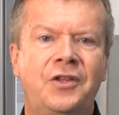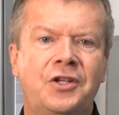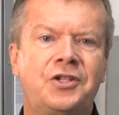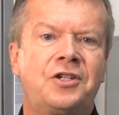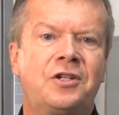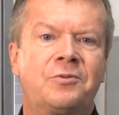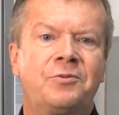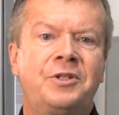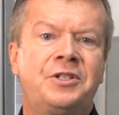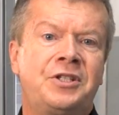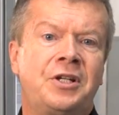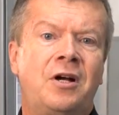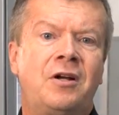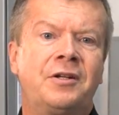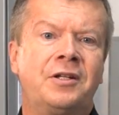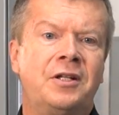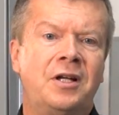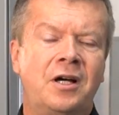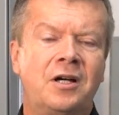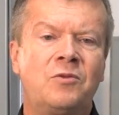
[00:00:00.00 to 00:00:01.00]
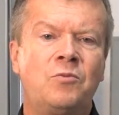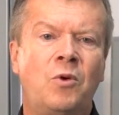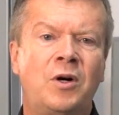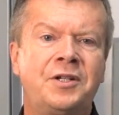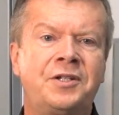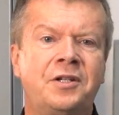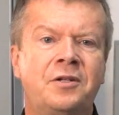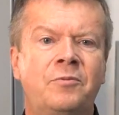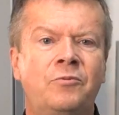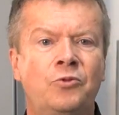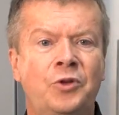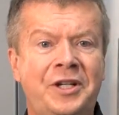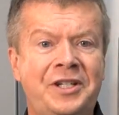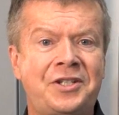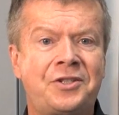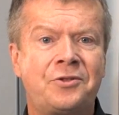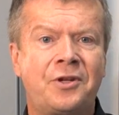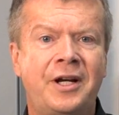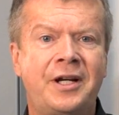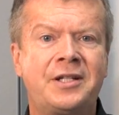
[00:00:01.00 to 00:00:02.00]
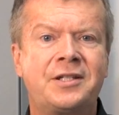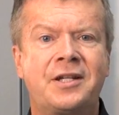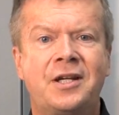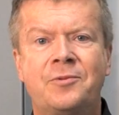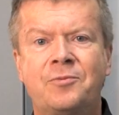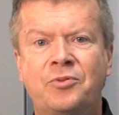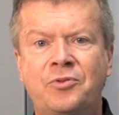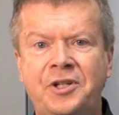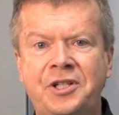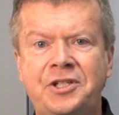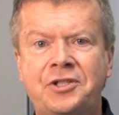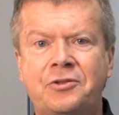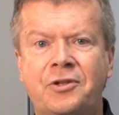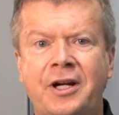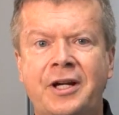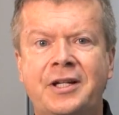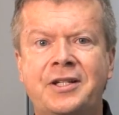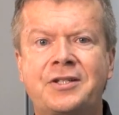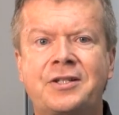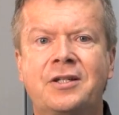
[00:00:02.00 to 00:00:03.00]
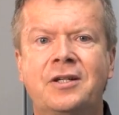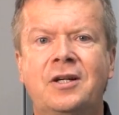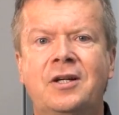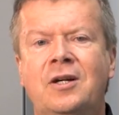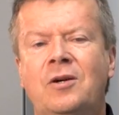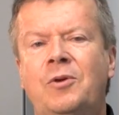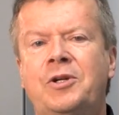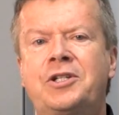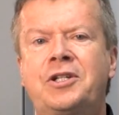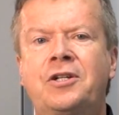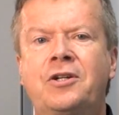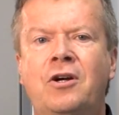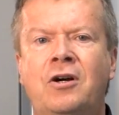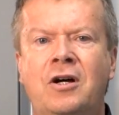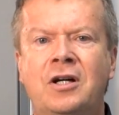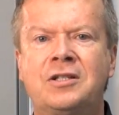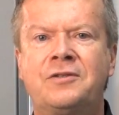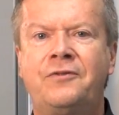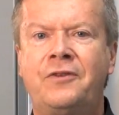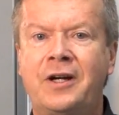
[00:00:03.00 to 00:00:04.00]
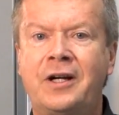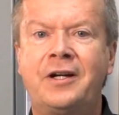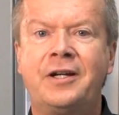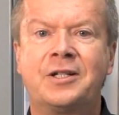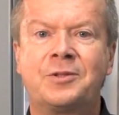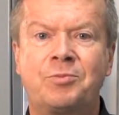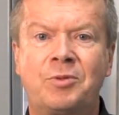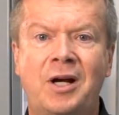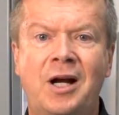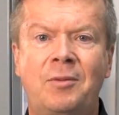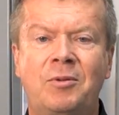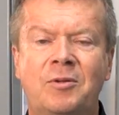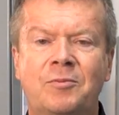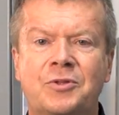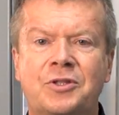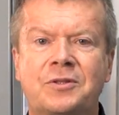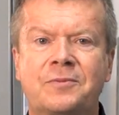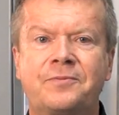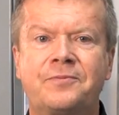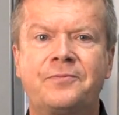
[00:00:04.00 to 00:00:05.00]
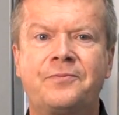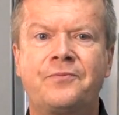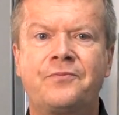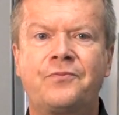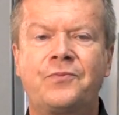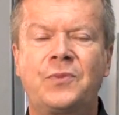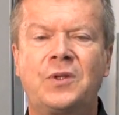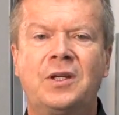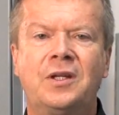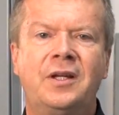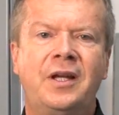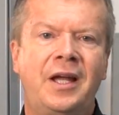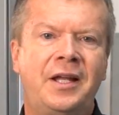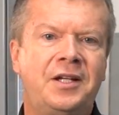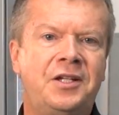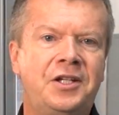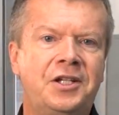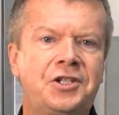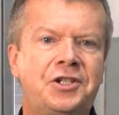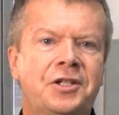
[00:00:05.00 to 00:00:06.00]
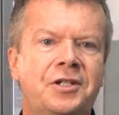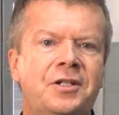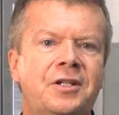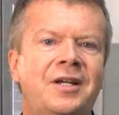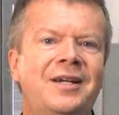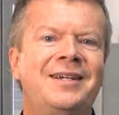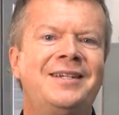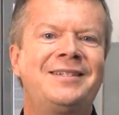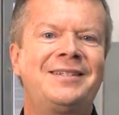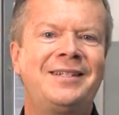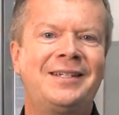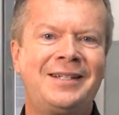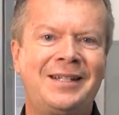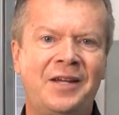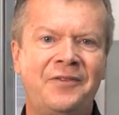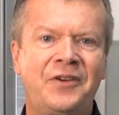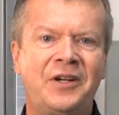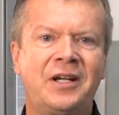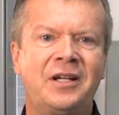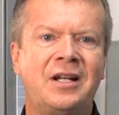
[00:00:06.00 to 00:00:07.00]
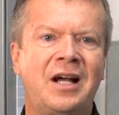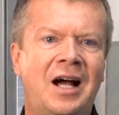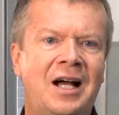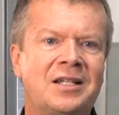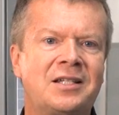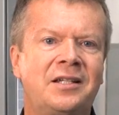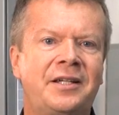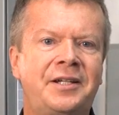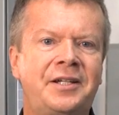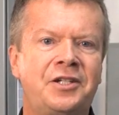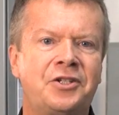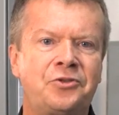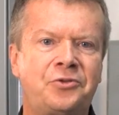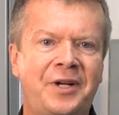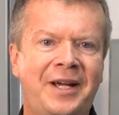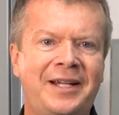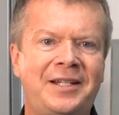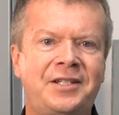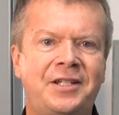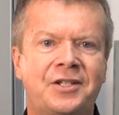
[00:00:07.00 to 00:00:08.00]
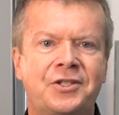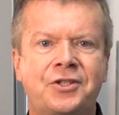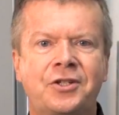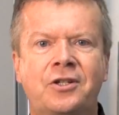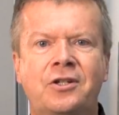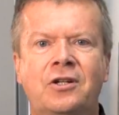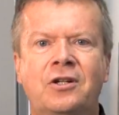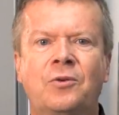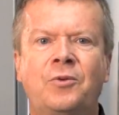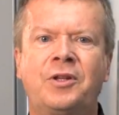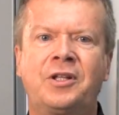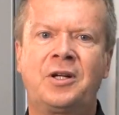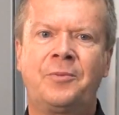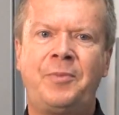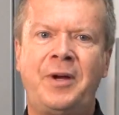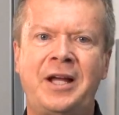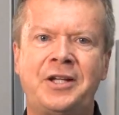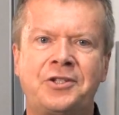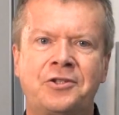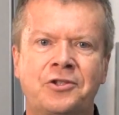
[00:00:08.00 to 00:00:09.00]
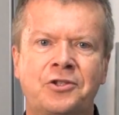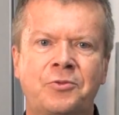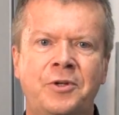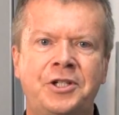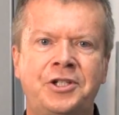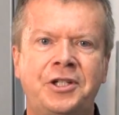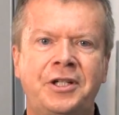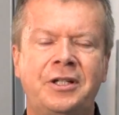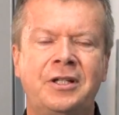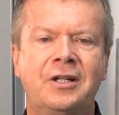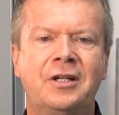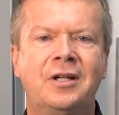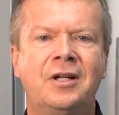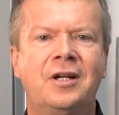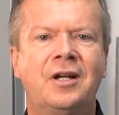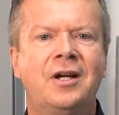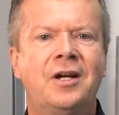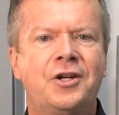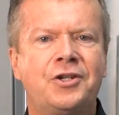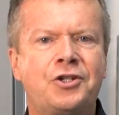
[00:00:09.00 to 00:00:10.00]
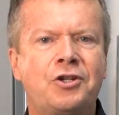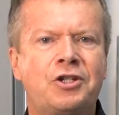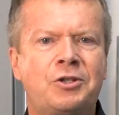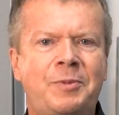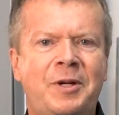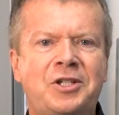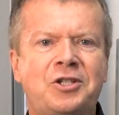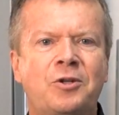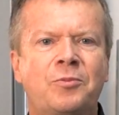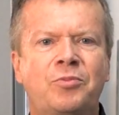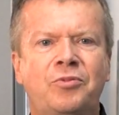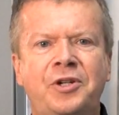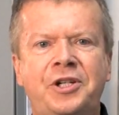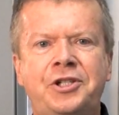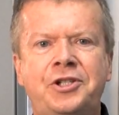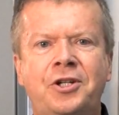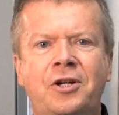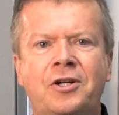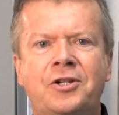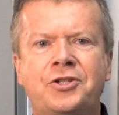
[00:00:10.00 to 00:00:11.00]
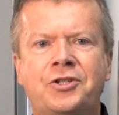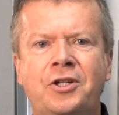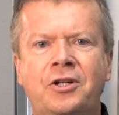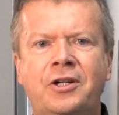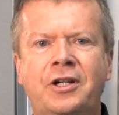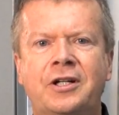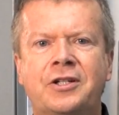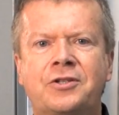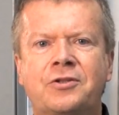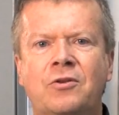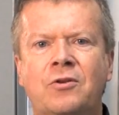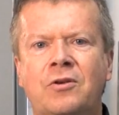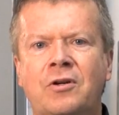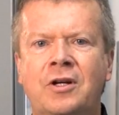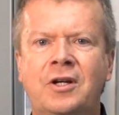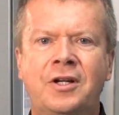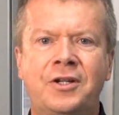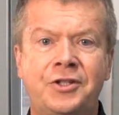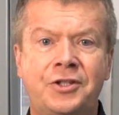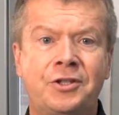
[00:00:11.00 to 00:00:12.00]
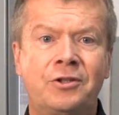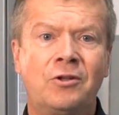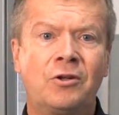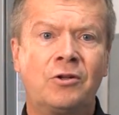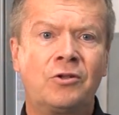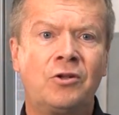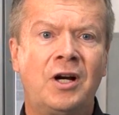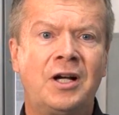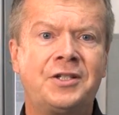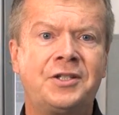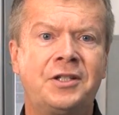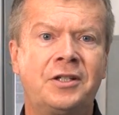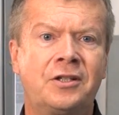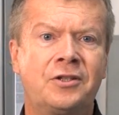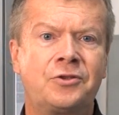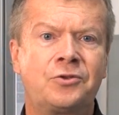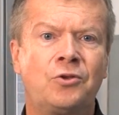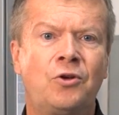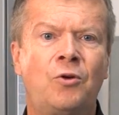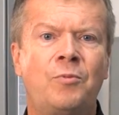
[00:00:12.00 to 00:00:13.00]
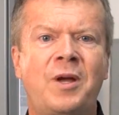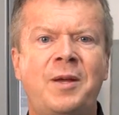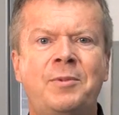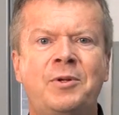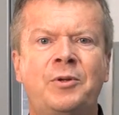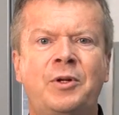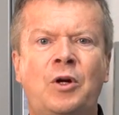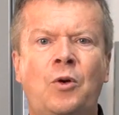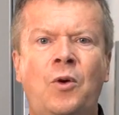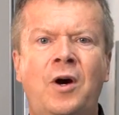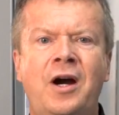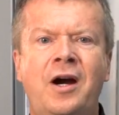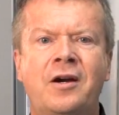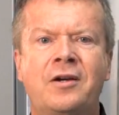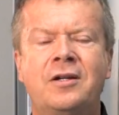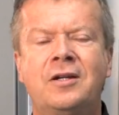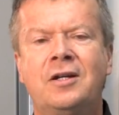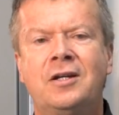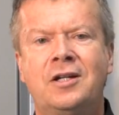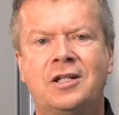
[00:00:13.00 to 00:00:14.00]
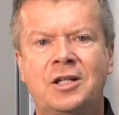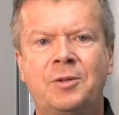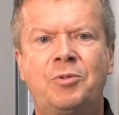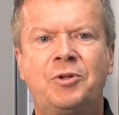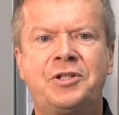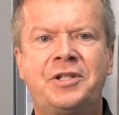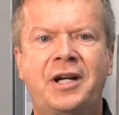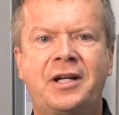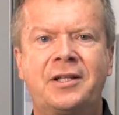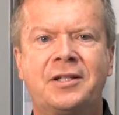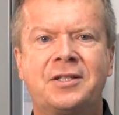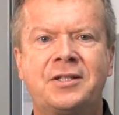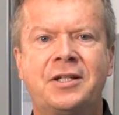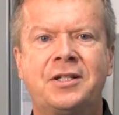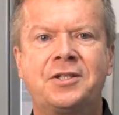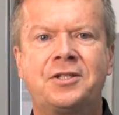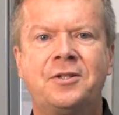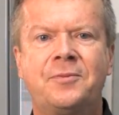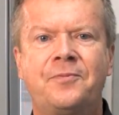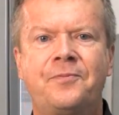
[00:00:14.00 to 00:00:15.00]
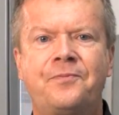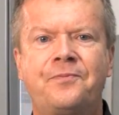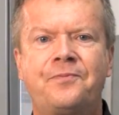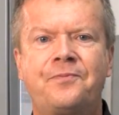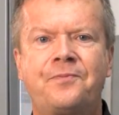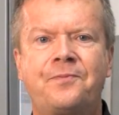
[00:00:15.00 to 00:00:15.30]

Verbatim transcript: This could result in unwanted restrikes and pre-strikes, which can cause various problems. In addition, significant oscillating transients occur with capacitor switching, so special pre-charged circuits or zero-crossing control may be required to protect the system.